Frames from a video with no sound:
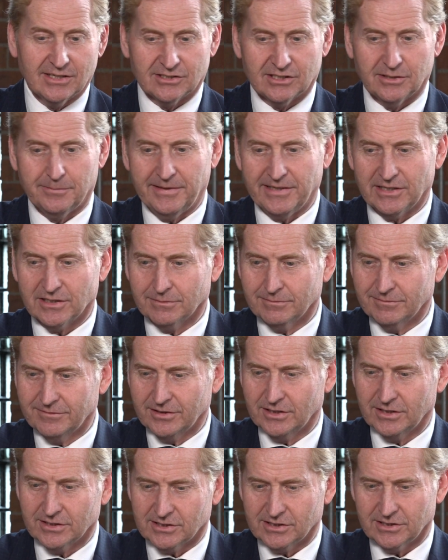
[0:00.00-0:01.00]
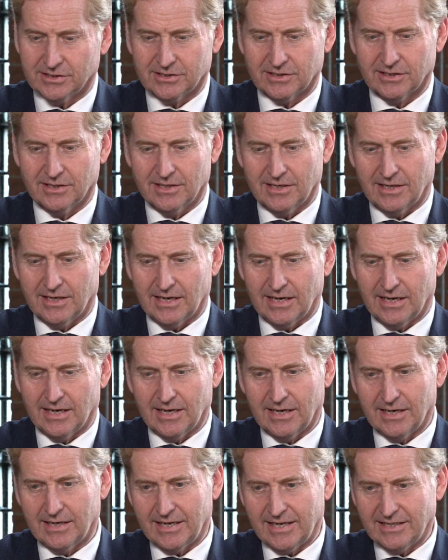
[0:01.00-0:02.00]
to be converted
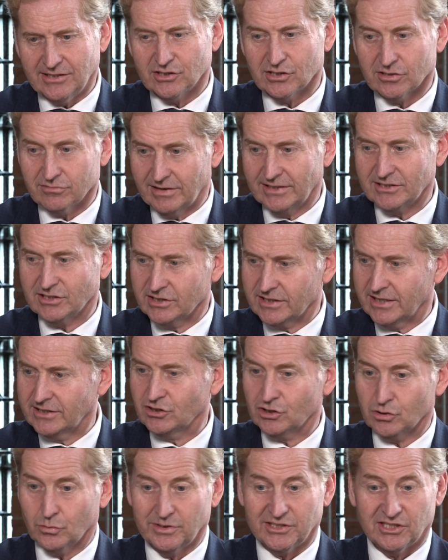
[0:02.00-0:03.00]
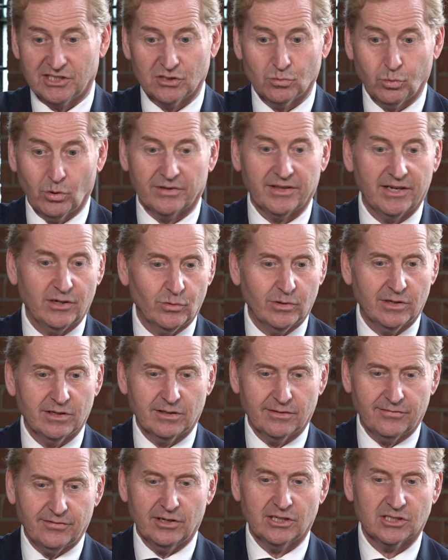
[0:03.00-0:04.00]
into residential, which is what they were in
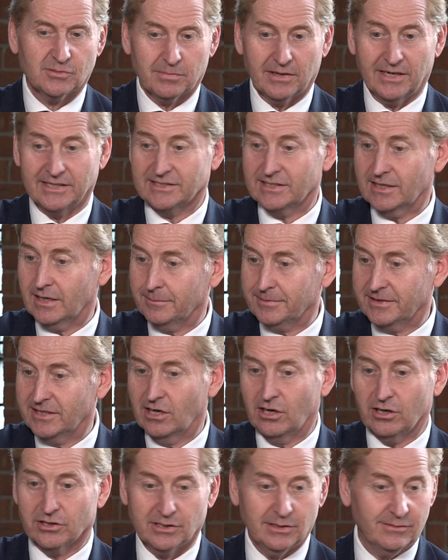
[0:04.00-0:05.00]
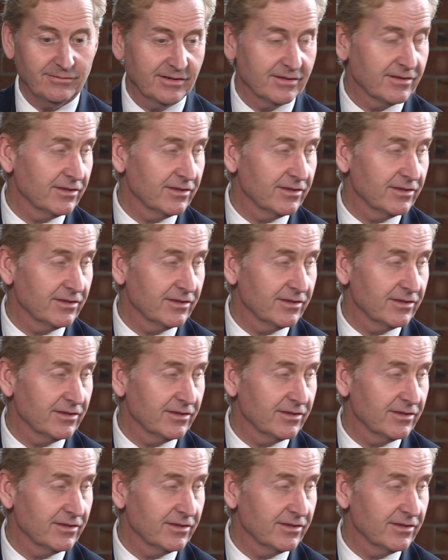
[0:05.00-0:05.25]
the first place. And I've been arguing for